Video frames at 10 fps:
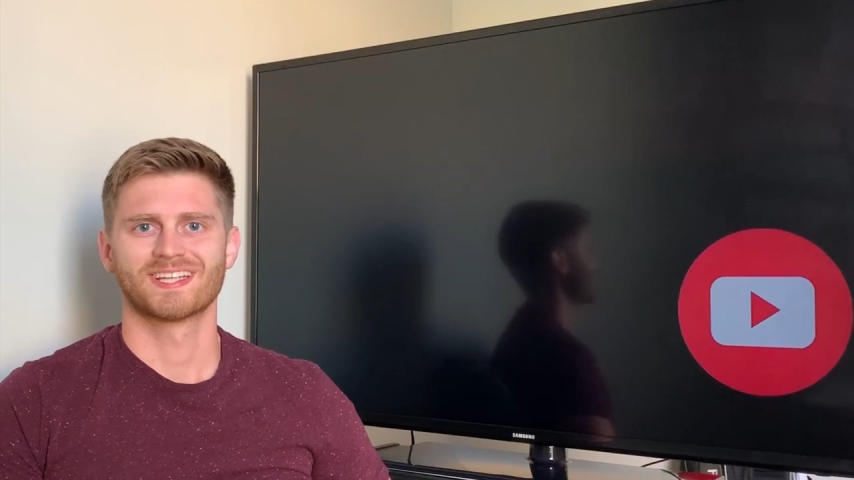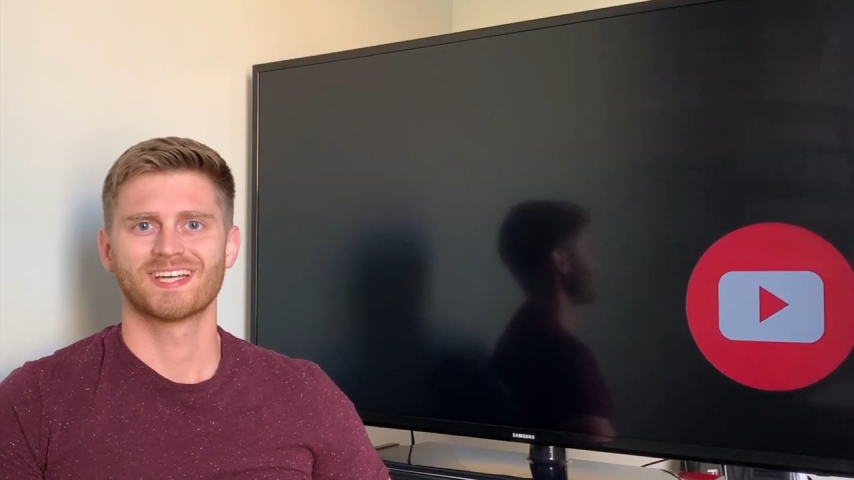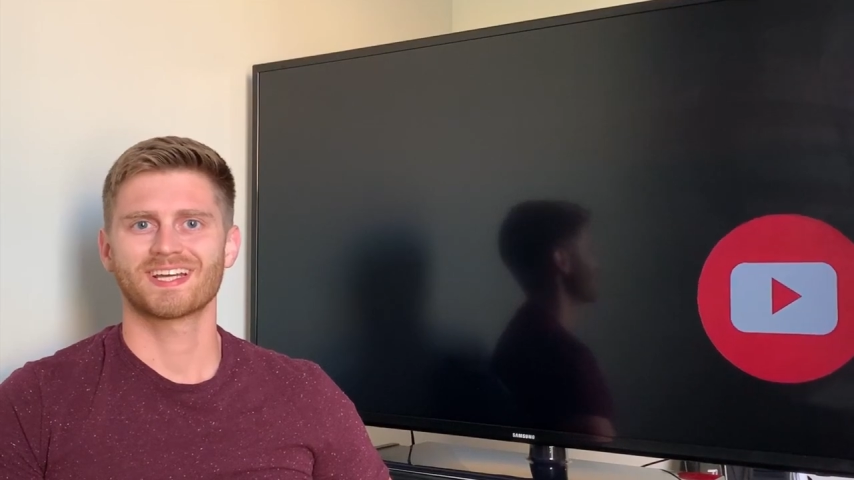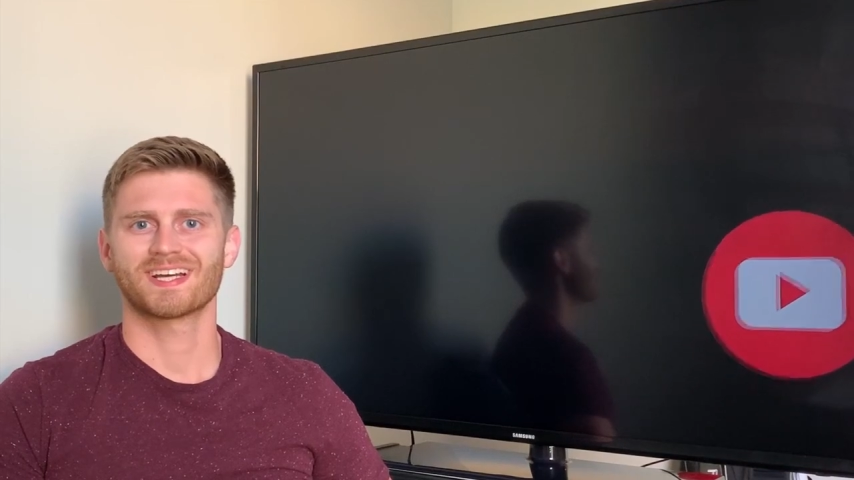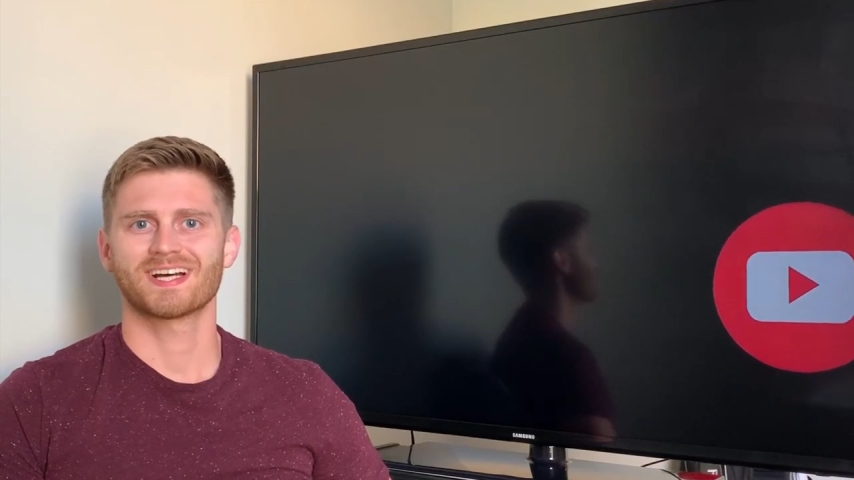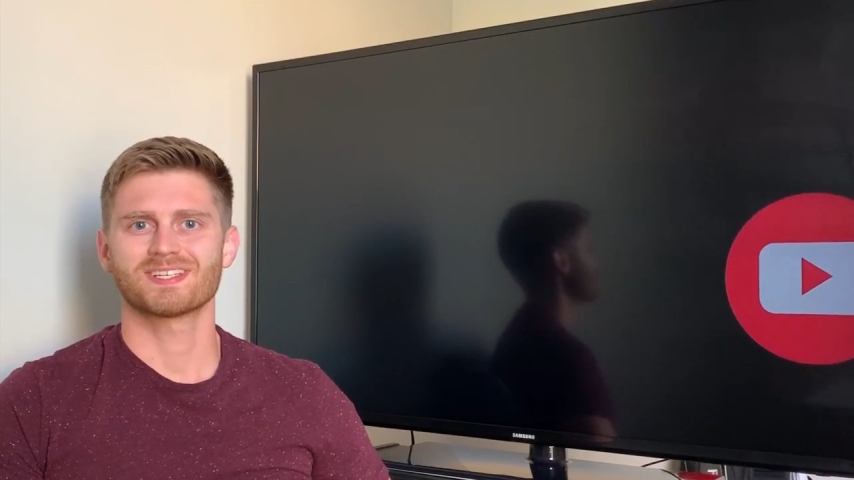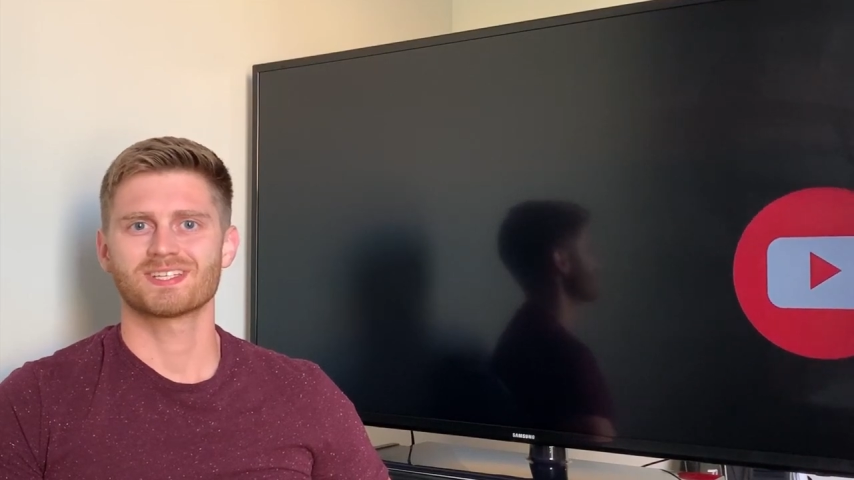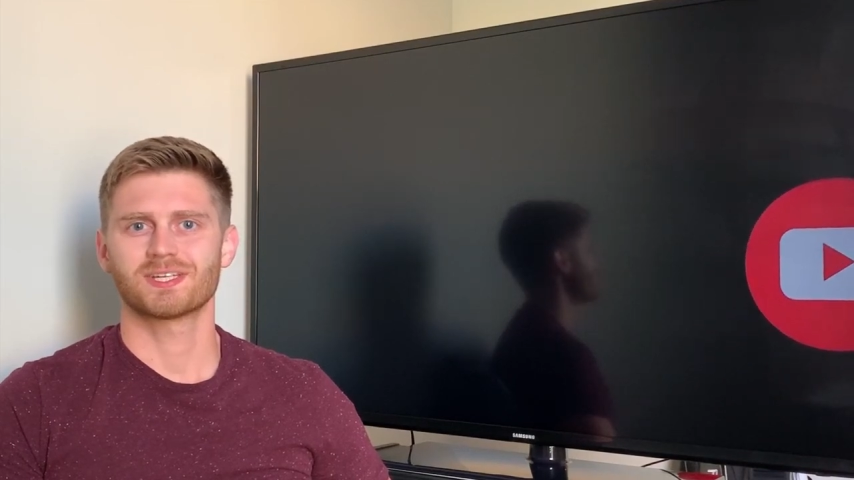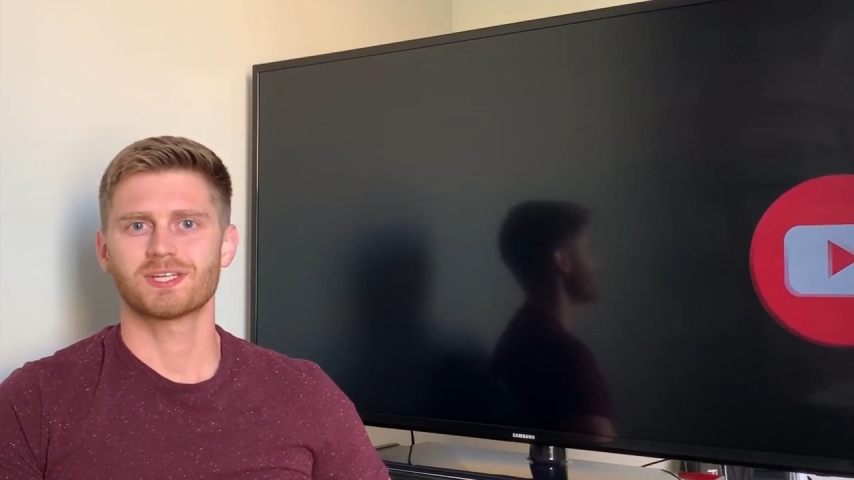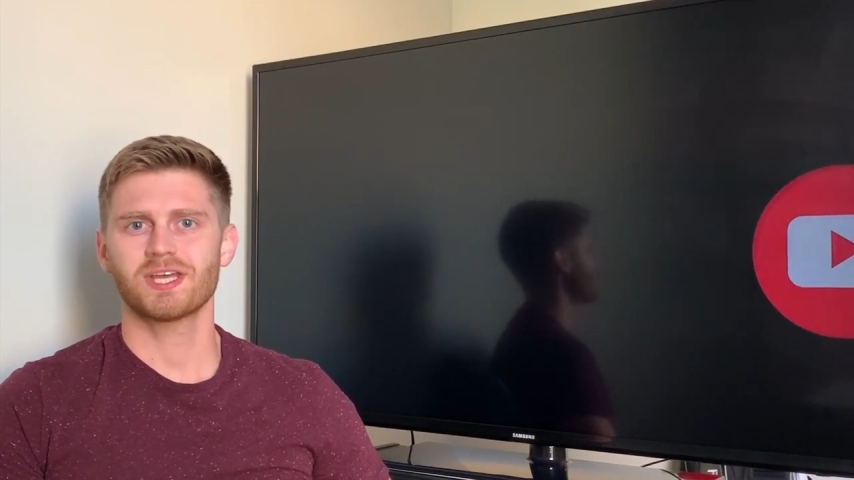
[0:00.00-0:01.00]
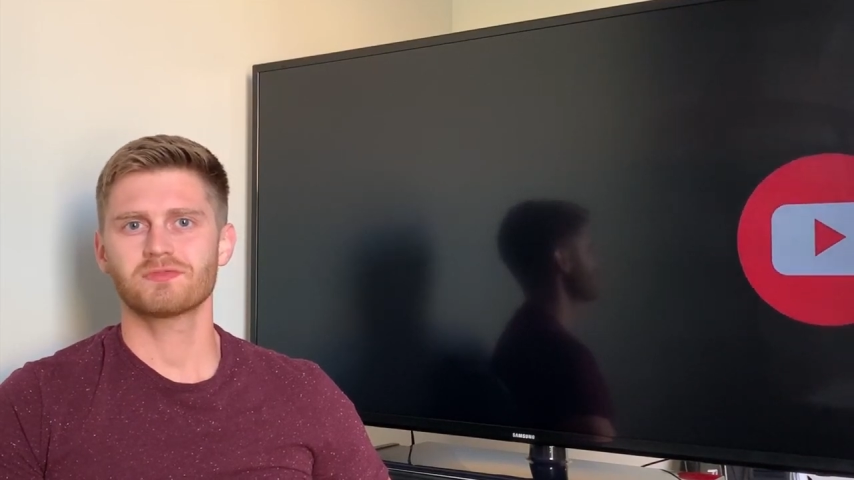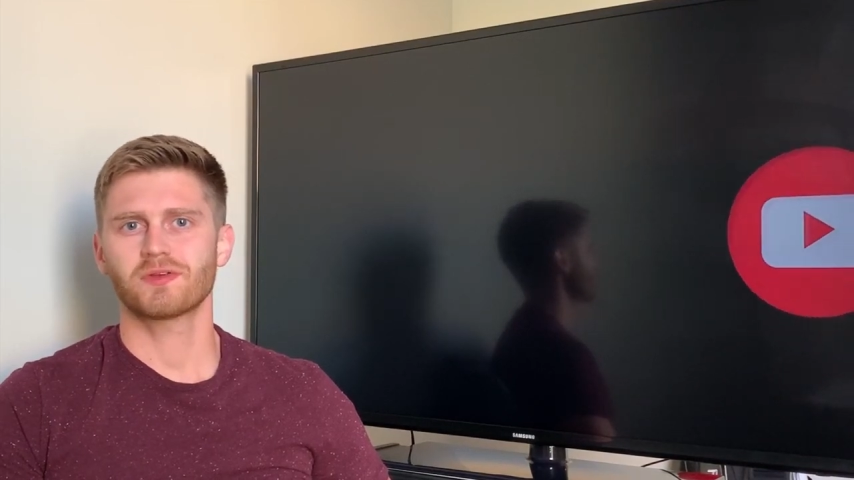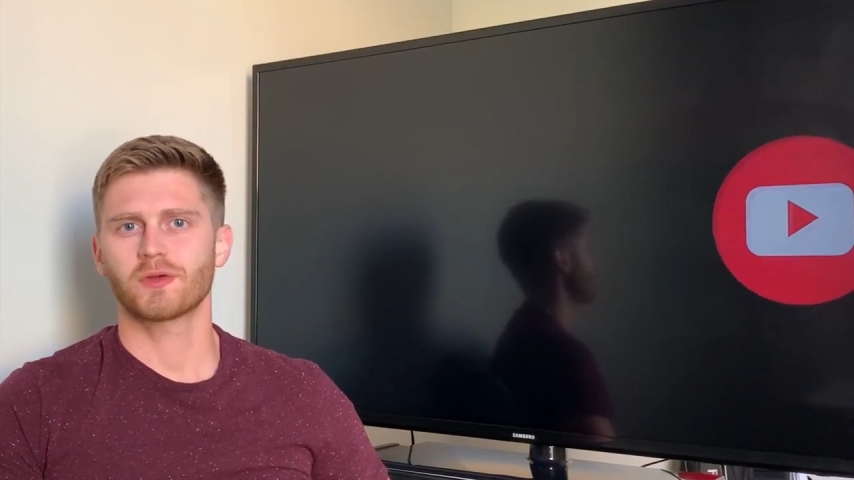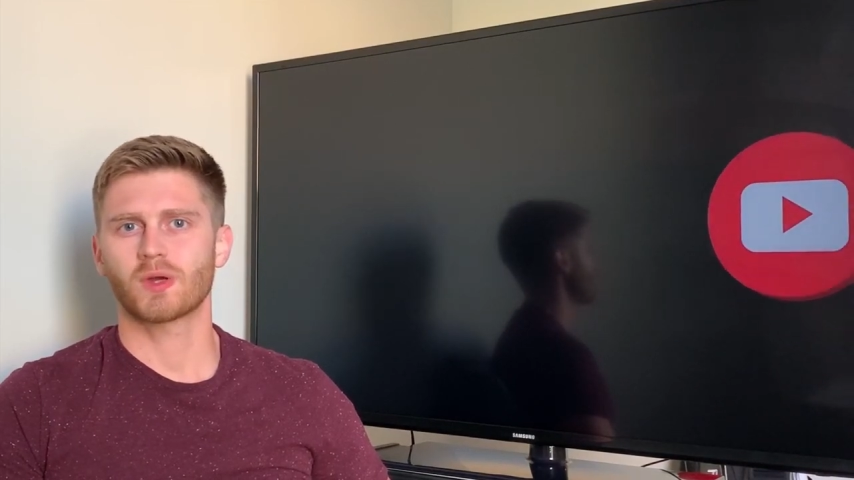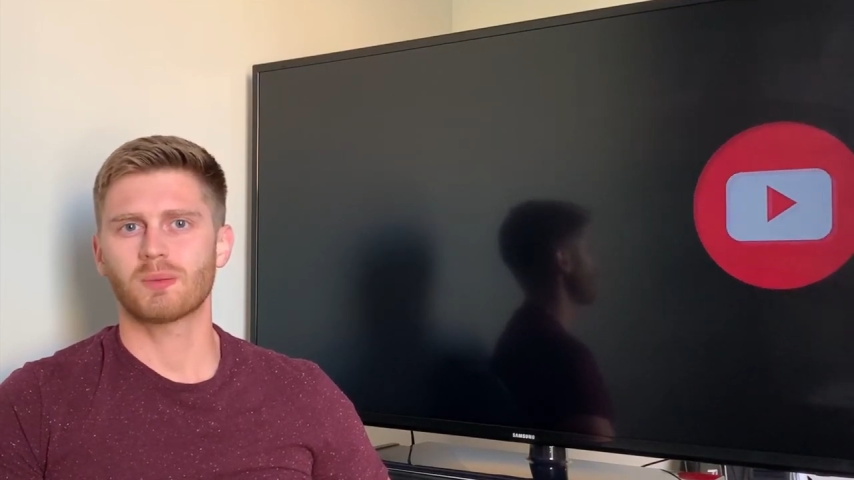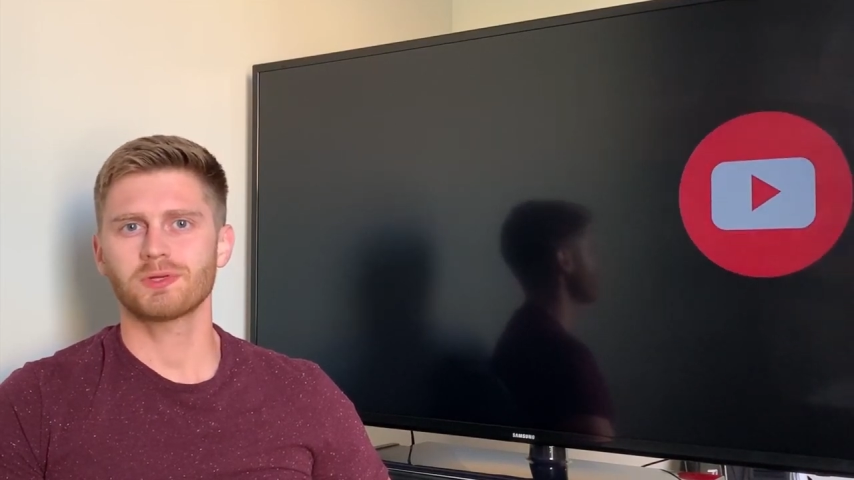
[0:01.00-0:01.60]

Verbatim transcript: Hey guys, in today's video,